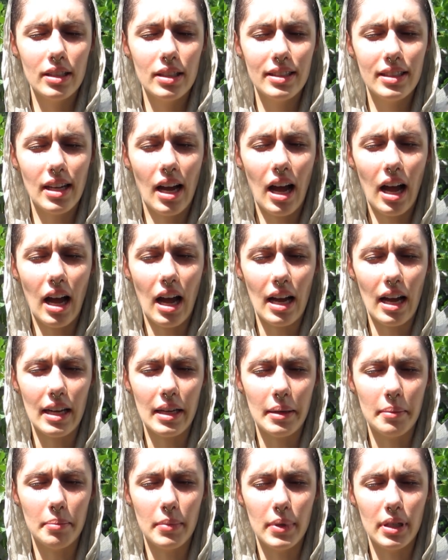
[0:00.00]

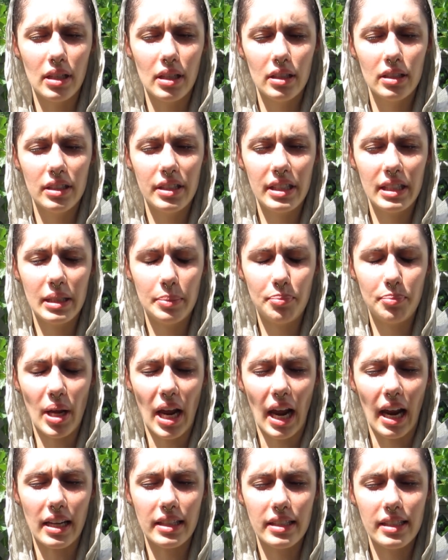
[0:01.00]
time,
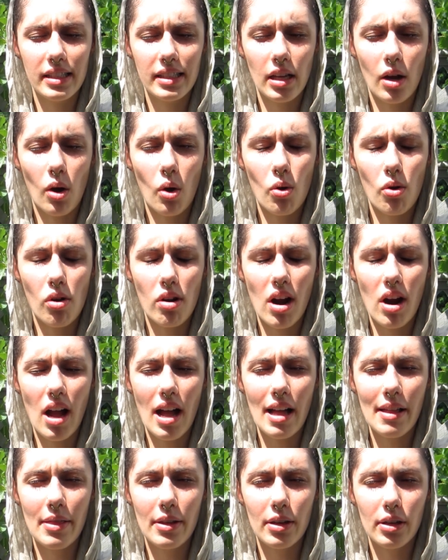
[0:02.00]
space, or
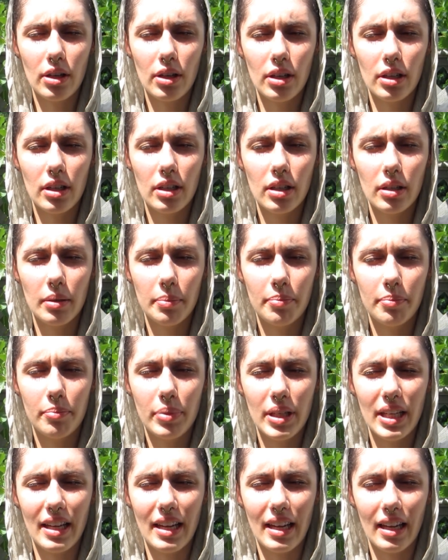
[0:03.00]
other
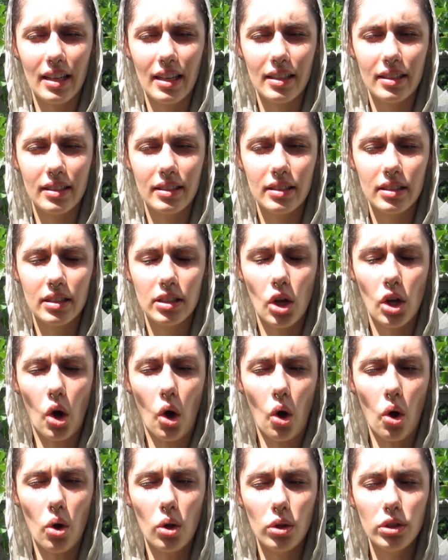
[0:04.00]
beings.
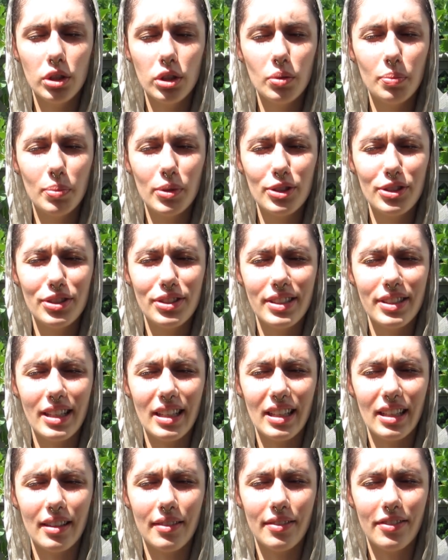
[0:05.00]
All you
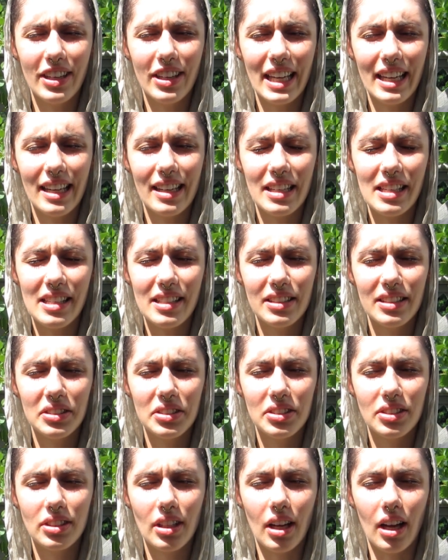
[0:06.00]
perceive
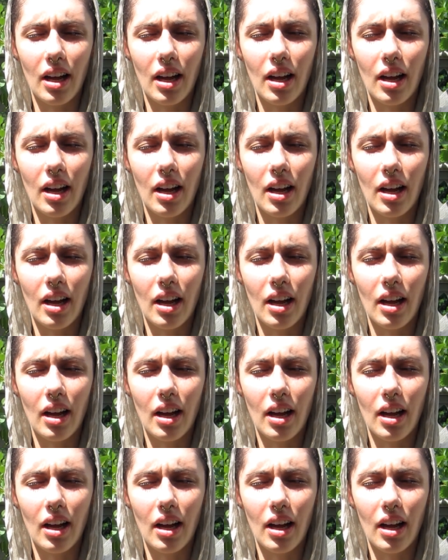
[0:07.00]
is